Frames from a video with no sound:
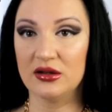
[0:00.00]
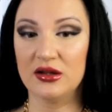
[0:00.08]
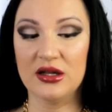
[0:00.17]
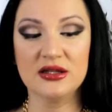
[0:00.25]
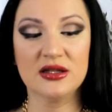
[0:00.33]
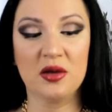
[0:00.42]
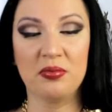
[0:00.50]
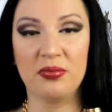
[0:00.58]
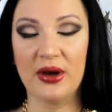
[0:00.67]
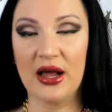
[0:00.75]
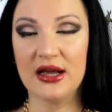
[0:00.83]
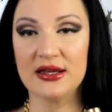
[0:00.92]
This
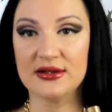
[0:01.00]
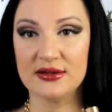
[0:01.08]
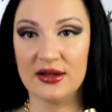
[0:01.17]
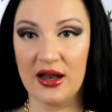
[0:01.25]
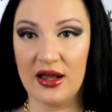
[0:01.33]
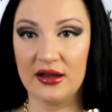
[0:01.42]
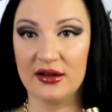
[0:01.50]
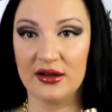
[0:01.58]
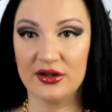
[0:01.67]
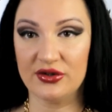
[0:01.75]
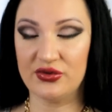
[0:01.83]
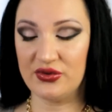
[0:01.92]
applies like
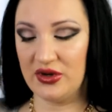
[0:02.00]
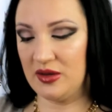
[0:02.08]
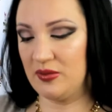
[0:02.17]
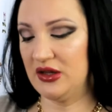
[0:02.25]
a dream.